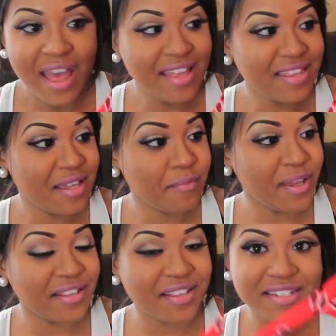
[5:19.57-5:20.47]
And then
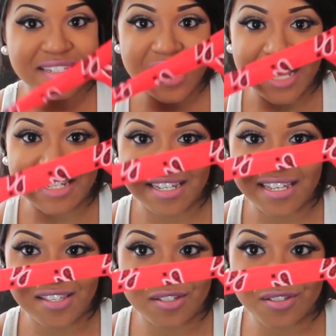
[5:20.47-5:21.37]
Piglet decided to
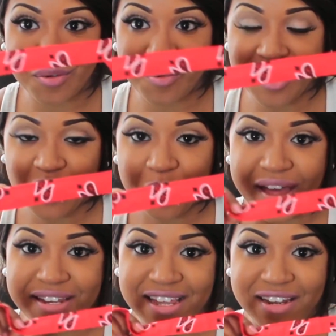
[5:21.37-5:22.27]
get this little cute
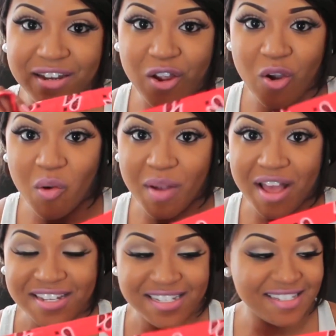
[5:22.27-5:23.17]
bandana to go
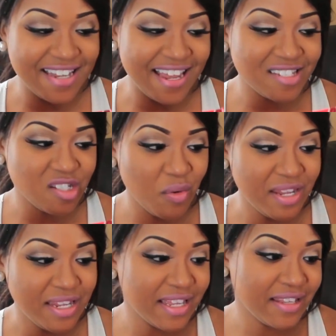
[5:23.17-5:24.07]
around his neck so
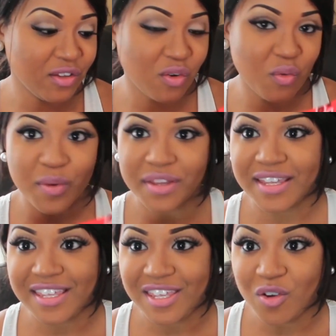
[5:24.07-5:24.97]
he can look
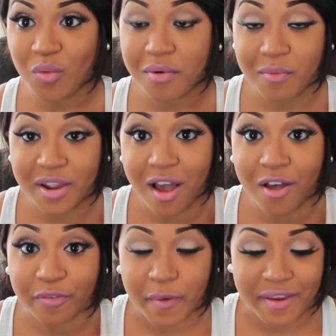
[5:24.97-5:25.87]
really cute when we
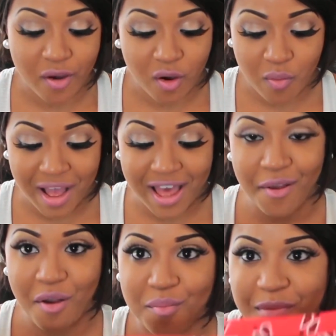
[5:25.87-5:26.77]
all three go
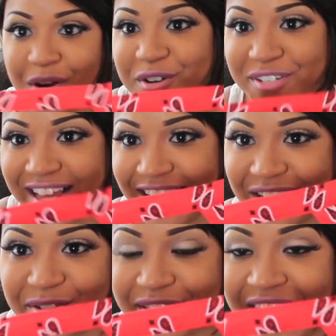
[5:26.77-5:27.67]
ride on
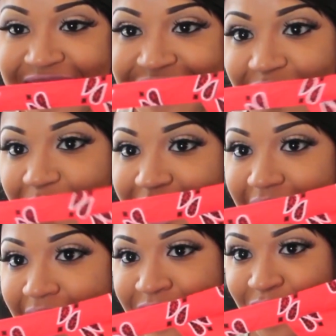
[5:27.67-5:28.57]
motorcycles. So
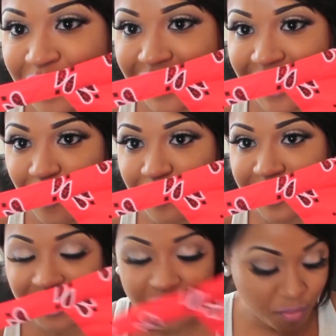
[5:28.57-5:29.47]
yeah, I thought that that
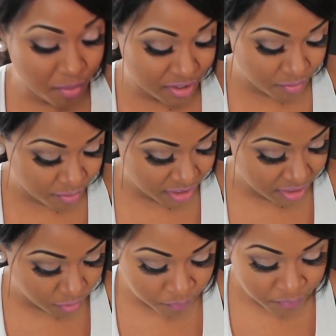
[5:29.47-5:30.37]
was super
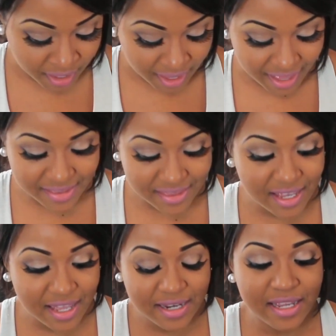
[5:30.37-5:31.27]
duper cute. And
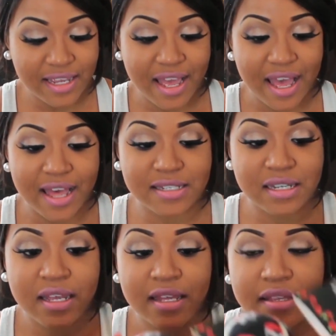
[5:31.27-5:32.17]
then he
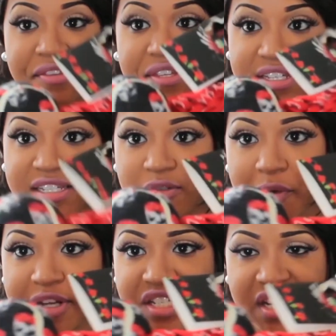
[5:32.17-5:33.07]
got this,
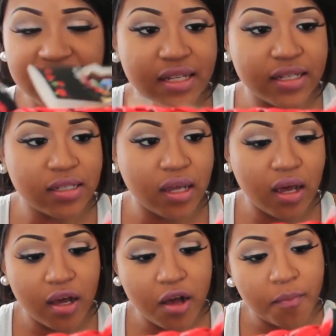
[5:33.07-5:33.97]
which is,
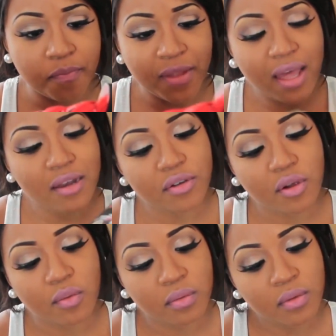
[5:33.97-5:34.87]
um, I don't
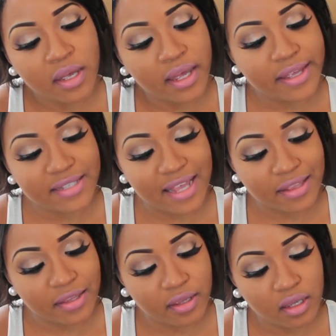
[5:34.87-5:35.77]
know
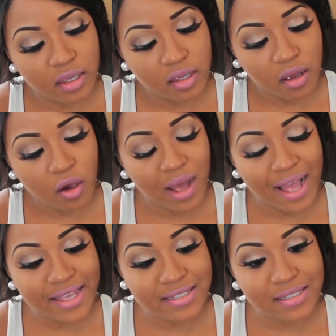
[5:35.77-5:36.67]
exactly. Oh,
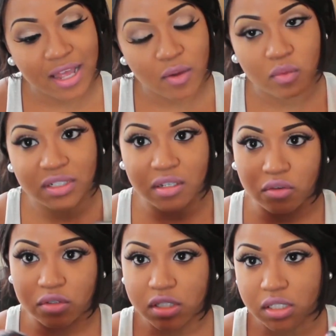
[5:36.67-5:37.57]
I guess it's like one of
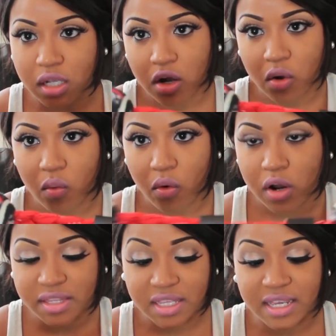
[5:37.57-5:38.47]
those tug of
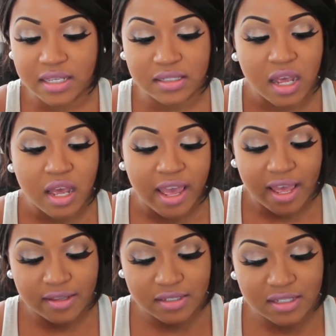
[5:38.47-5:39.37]
war things.
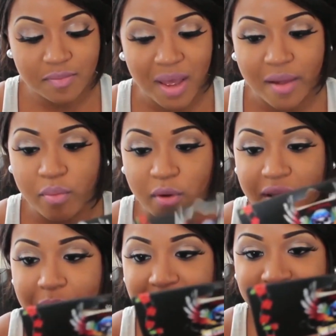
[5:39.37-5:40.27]
And this is by
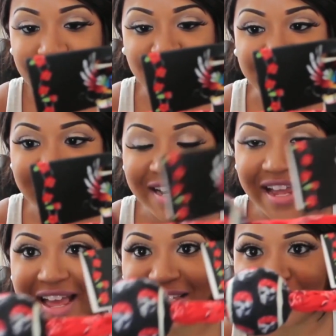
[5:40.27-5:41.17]
Bret Michaels and
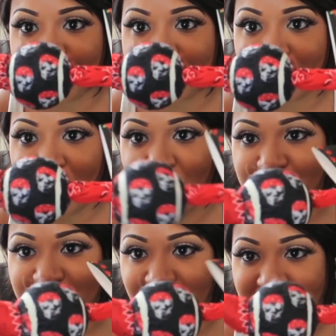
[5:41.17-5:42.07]
it has little
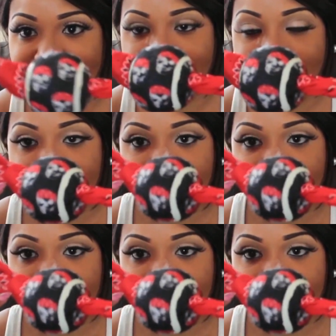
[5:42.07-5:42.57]
skulls on it.